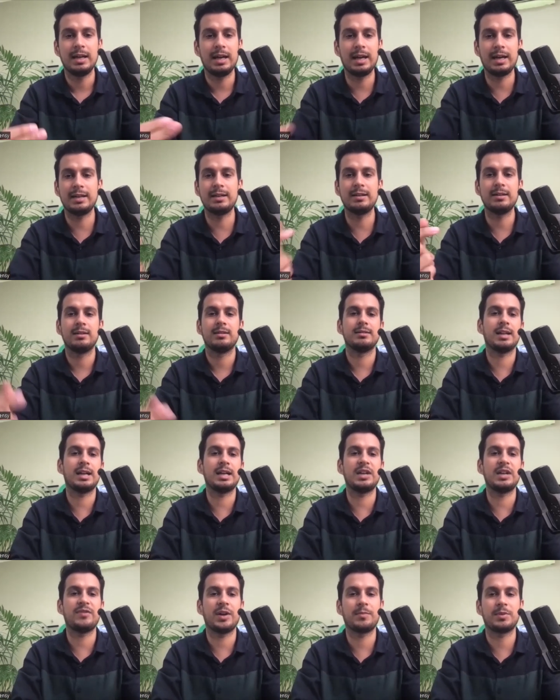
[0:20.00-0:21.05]
and
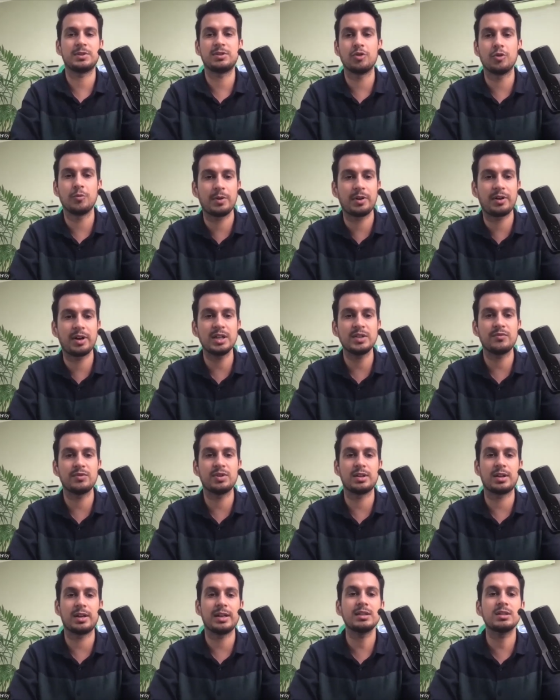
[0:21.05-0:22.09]
ninety-five percent open rates
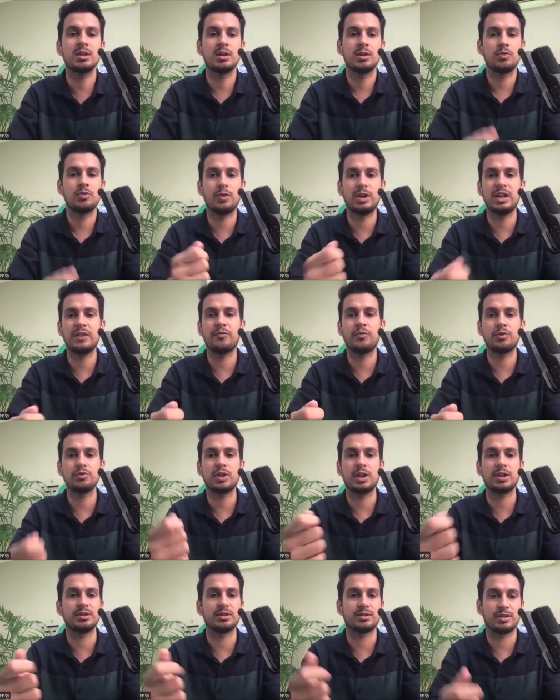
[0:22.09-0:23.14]
within the next twenty-four
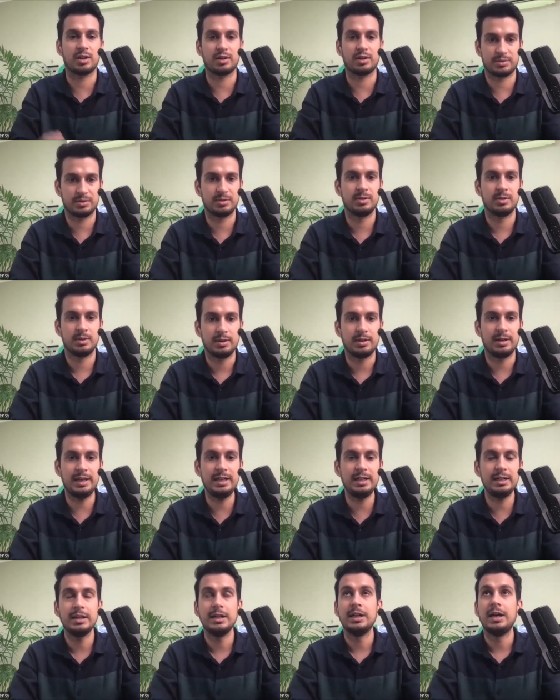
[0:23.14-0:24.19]
to thirty-six hours,
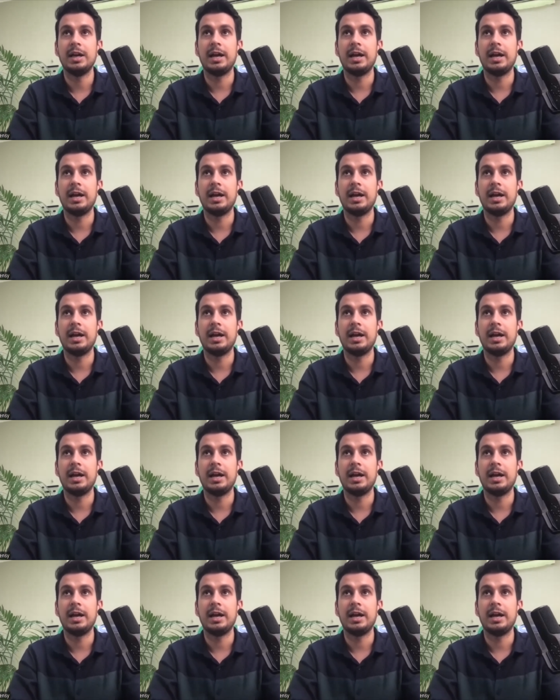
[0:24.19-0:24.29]
right?